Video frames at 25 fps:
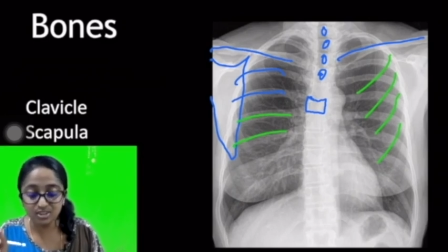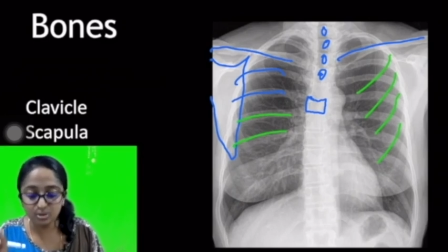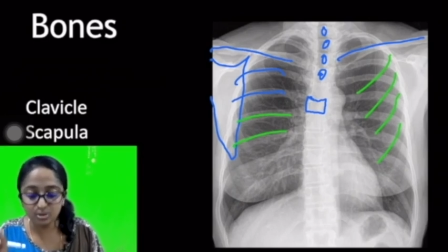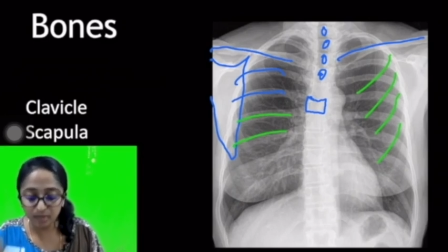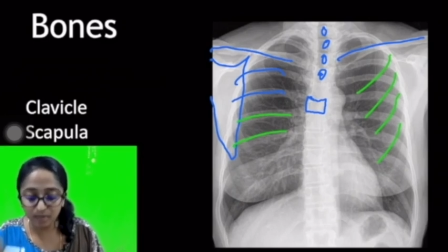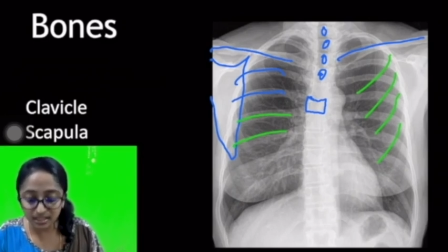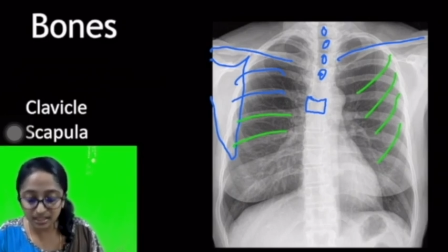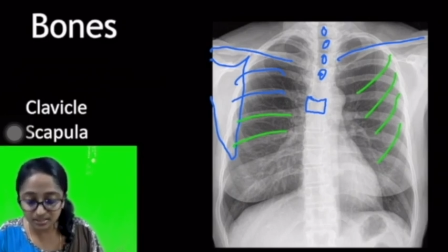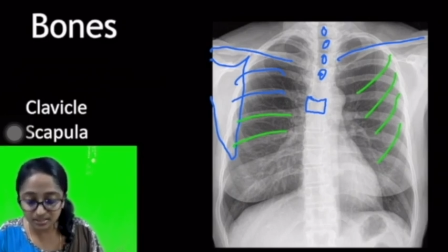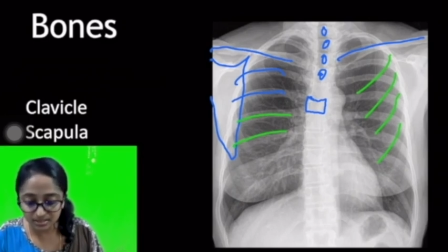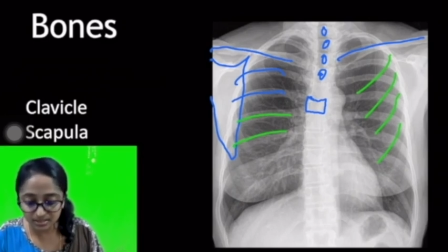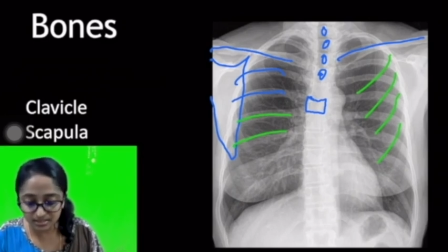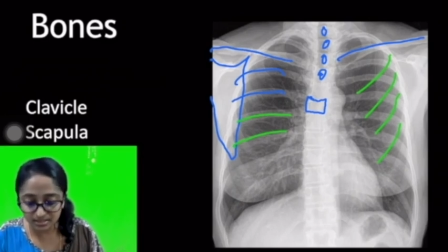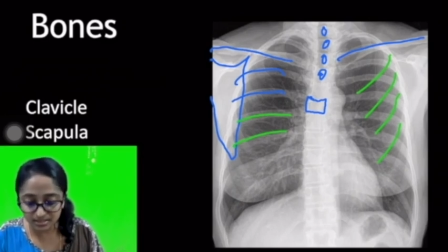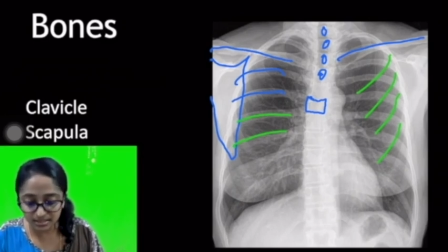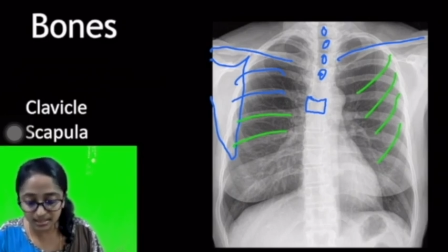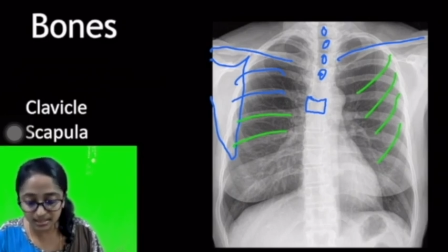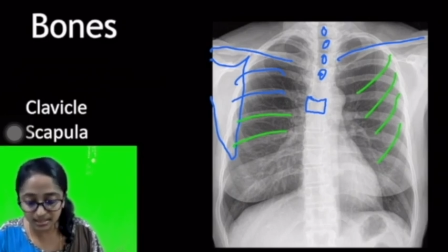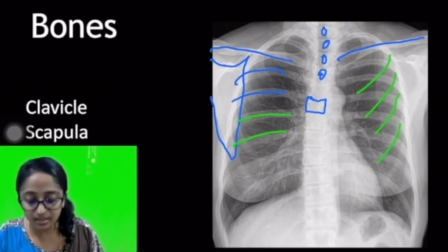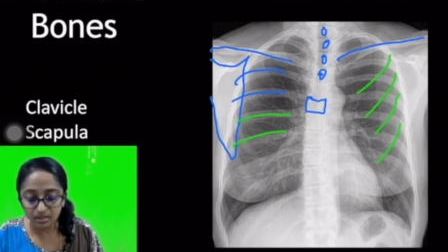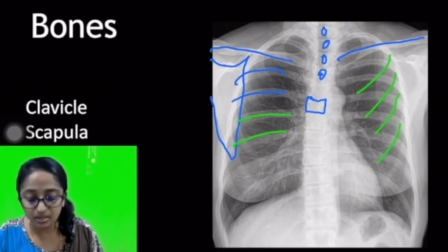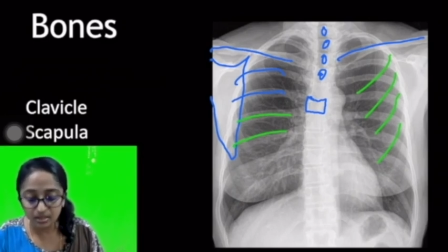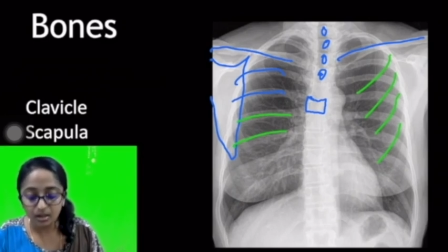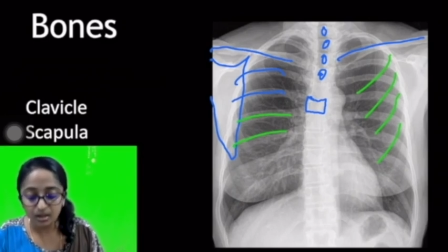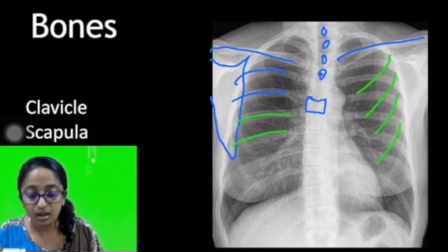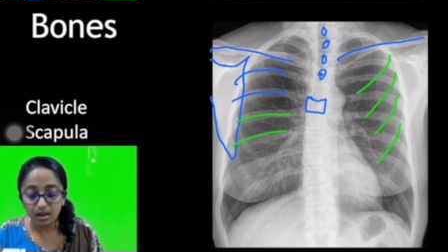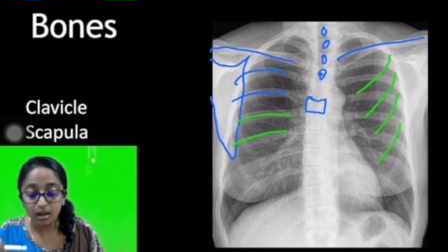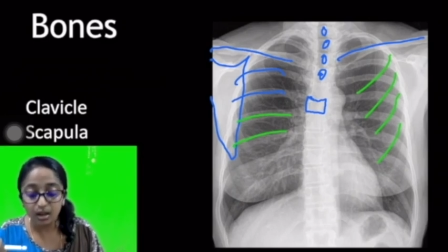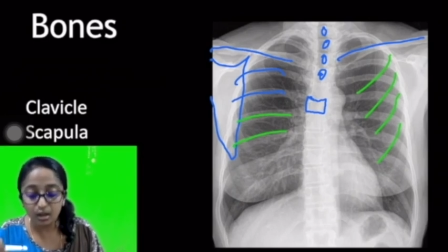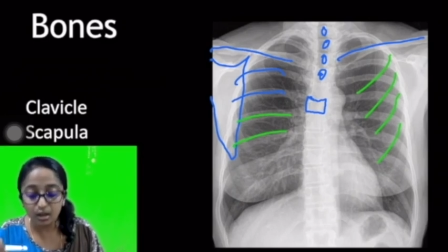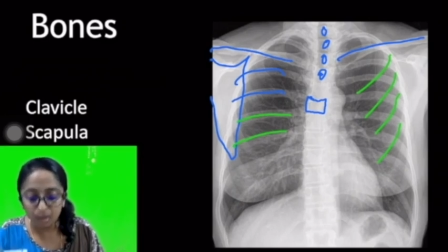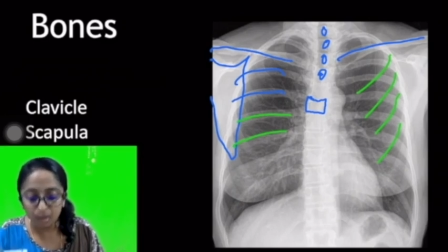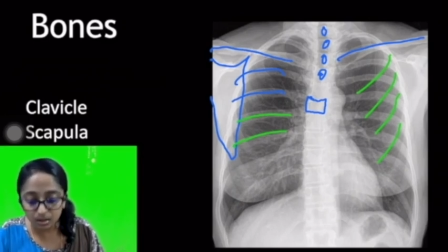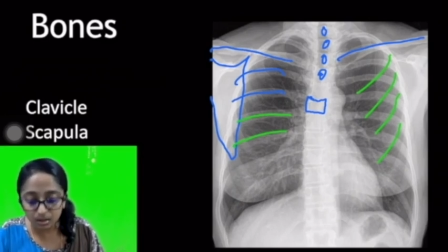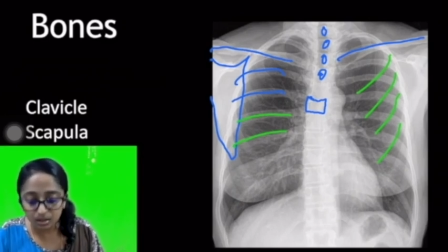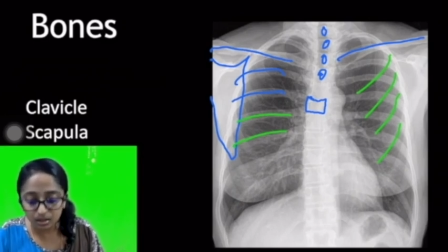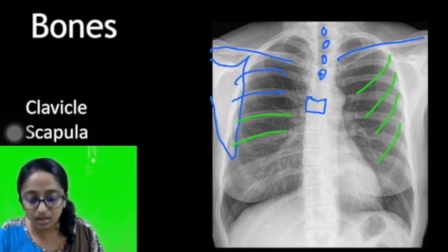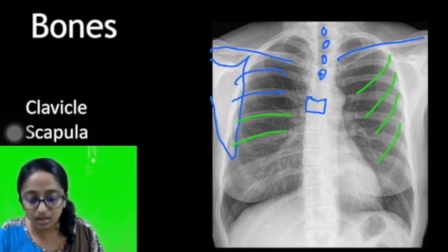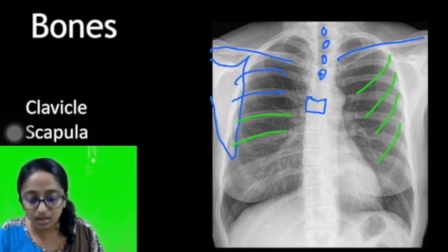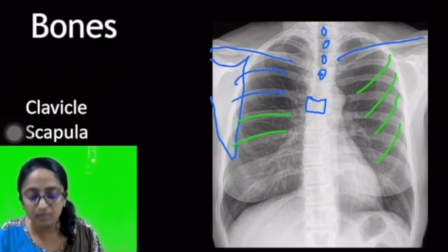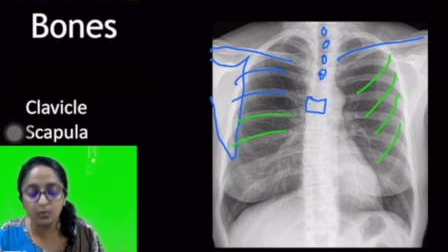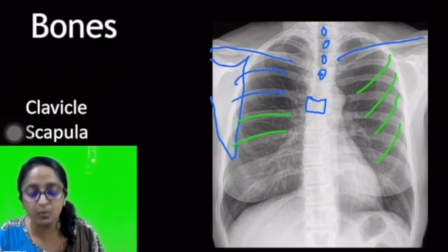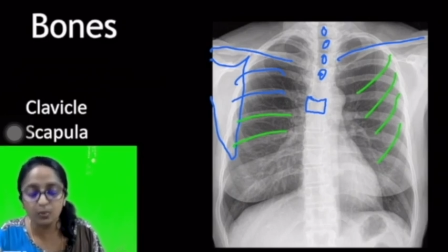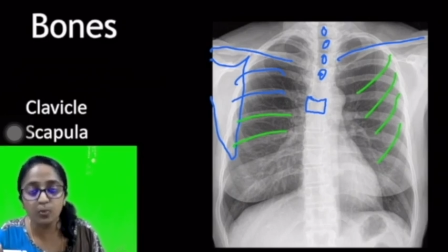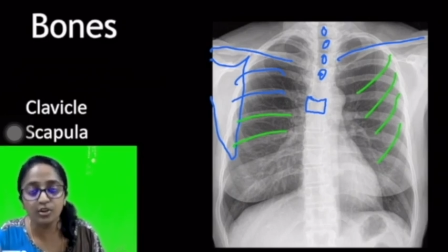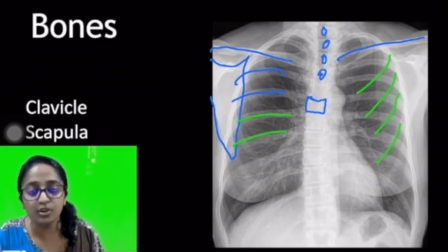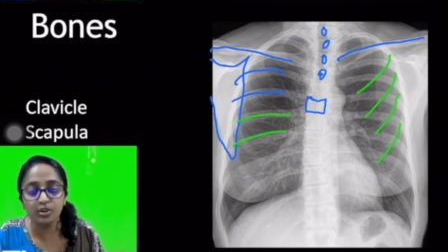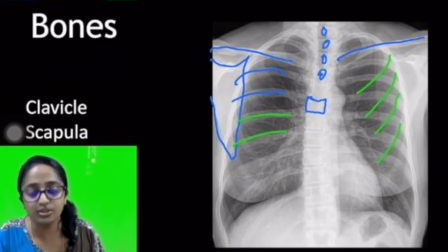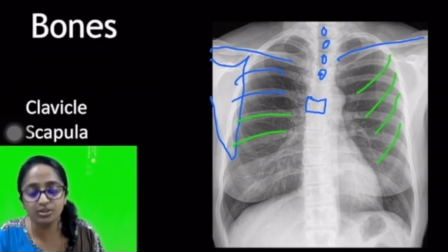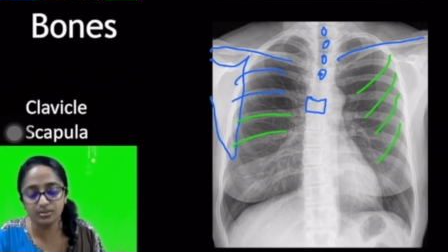and try to take a
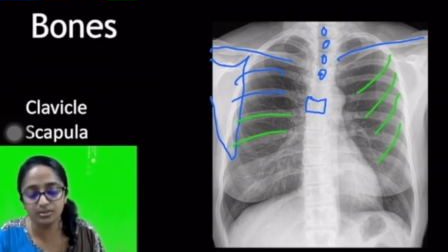look at the